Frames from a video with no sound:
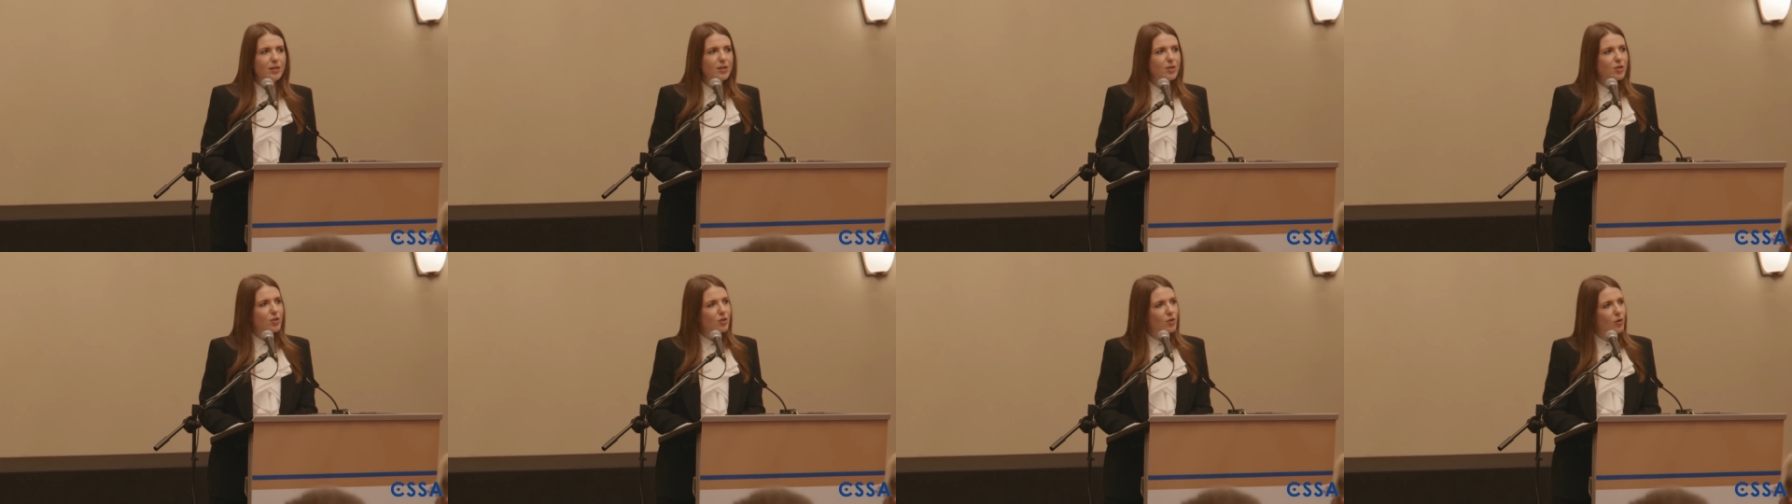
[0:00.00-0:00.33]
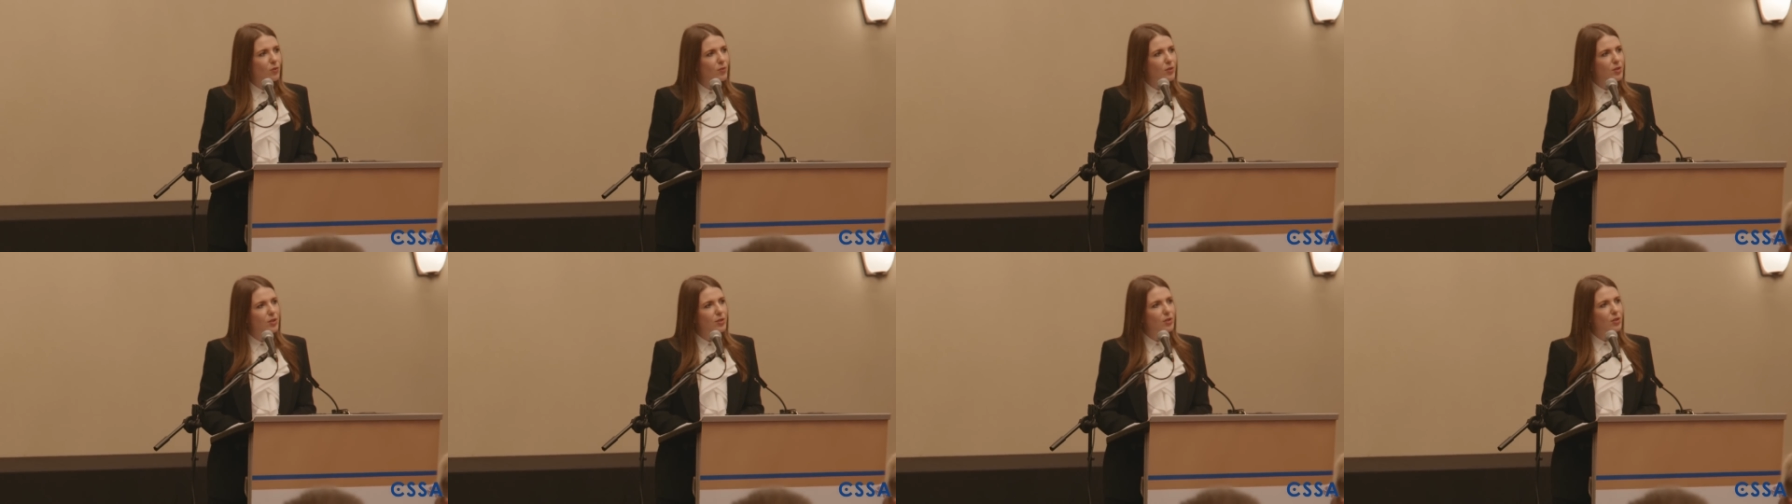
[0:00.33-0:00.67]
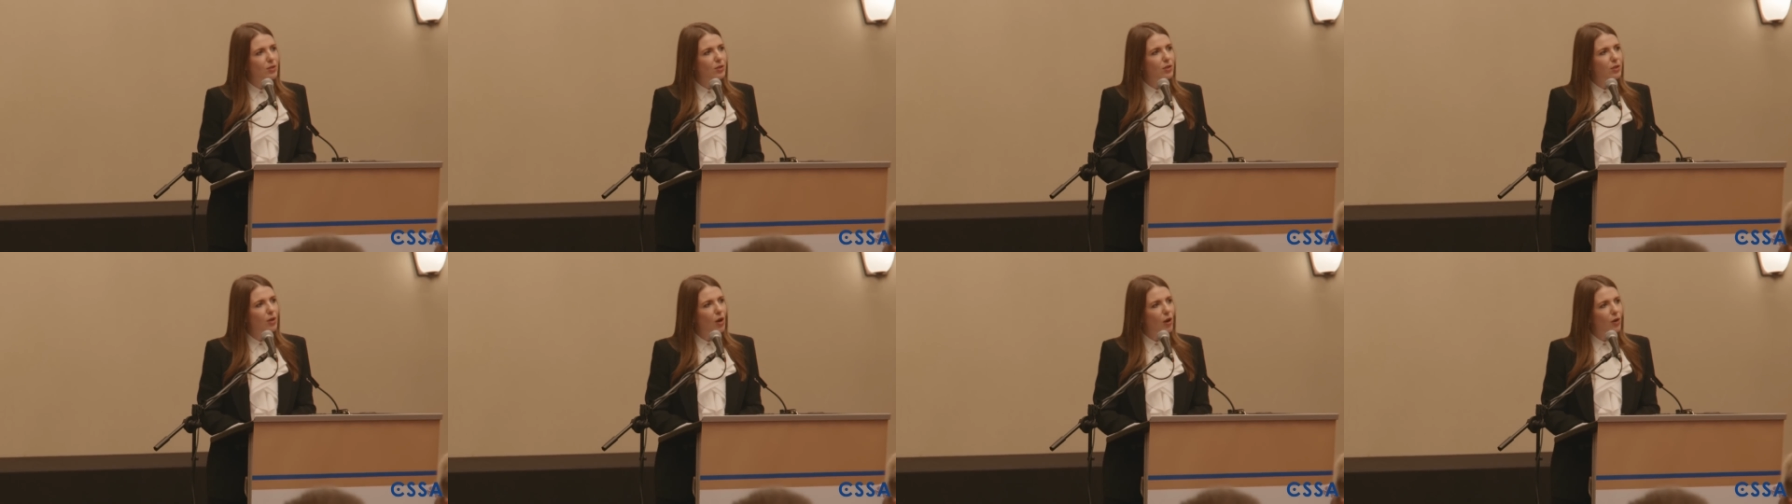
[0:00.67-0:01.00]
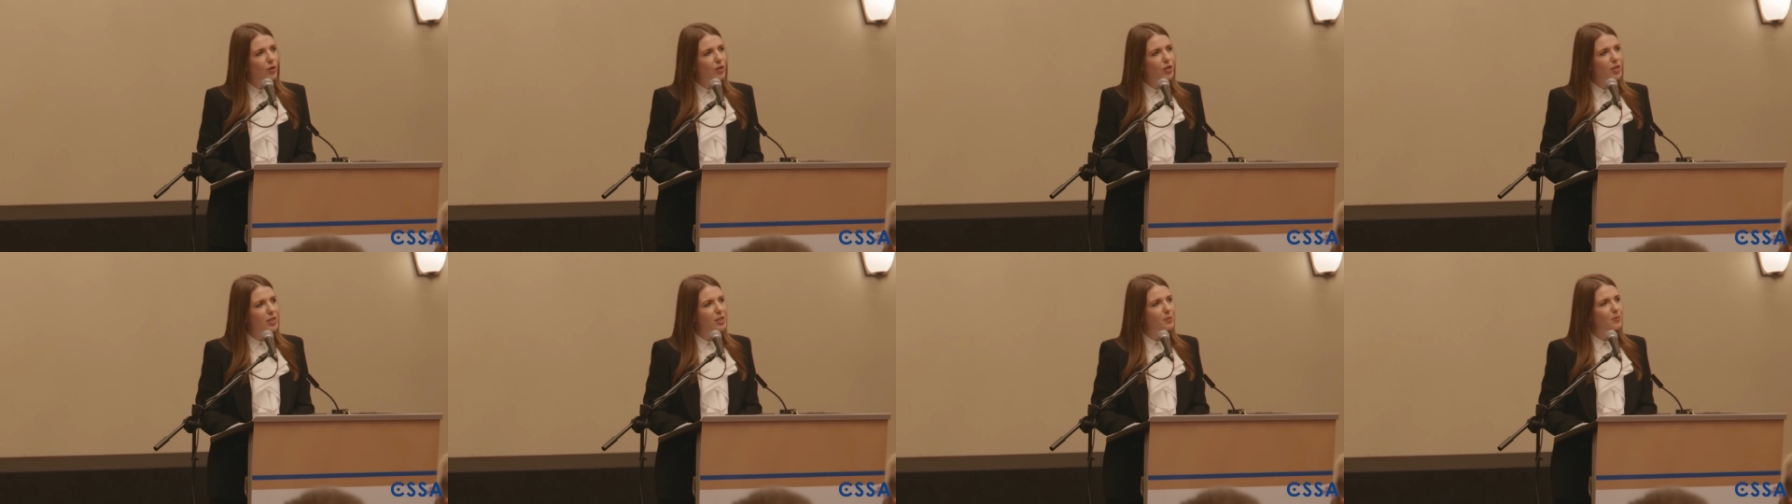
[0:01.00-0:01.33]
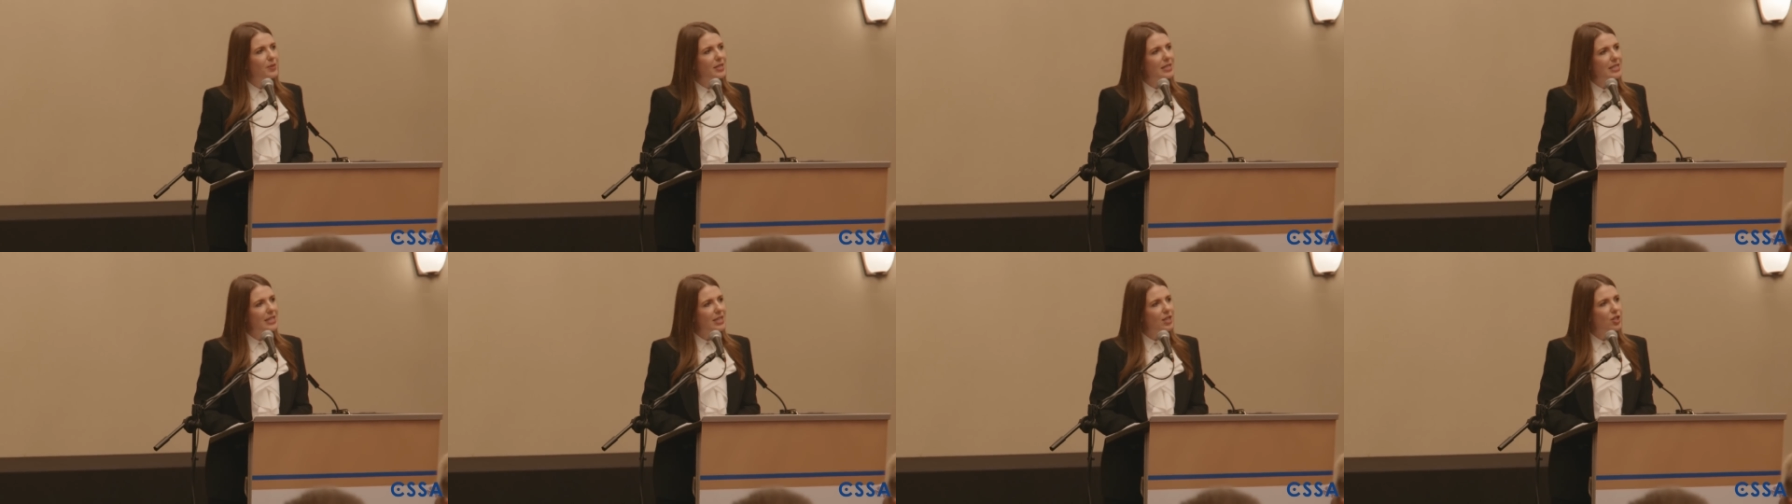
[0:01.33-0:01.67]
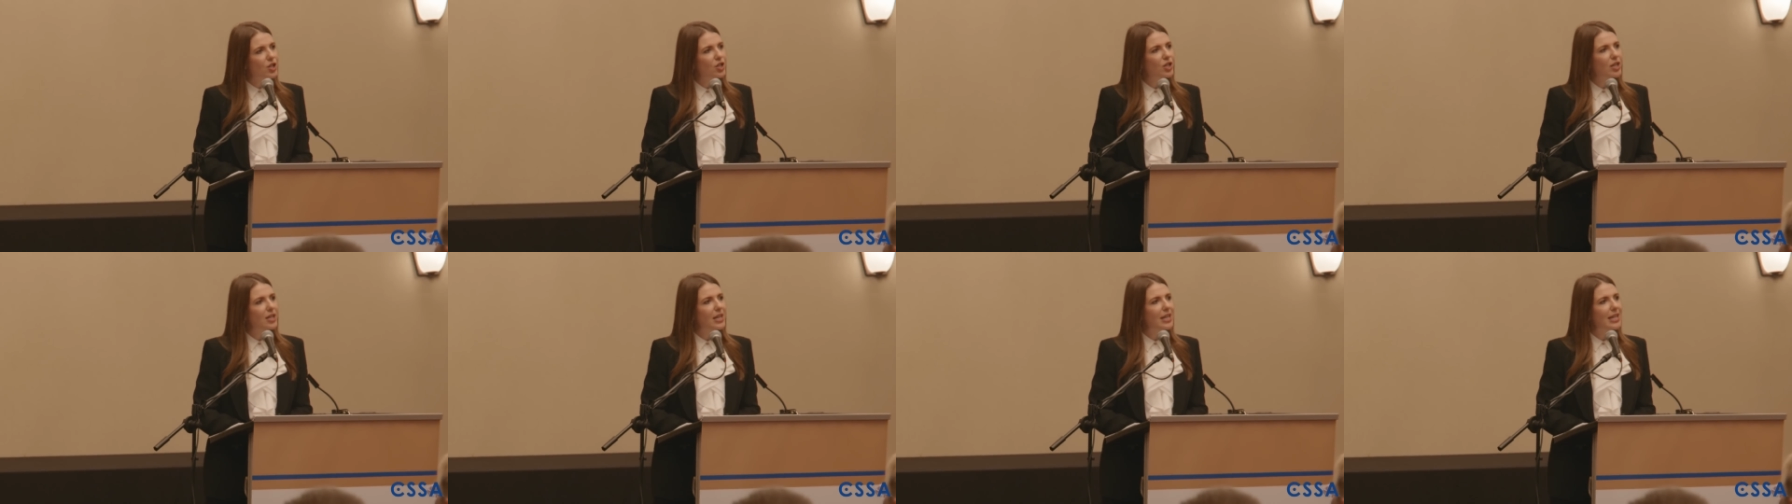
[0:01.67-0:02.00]
did you know it was the largest
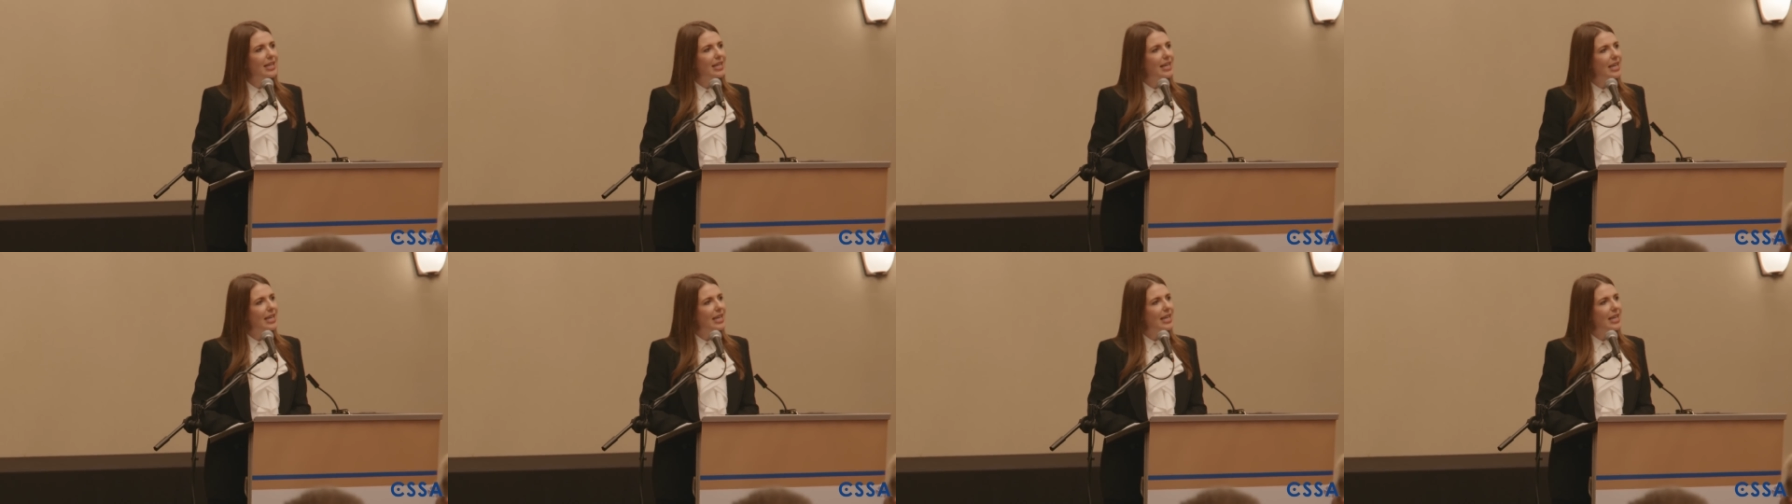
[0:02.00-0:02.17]
petition in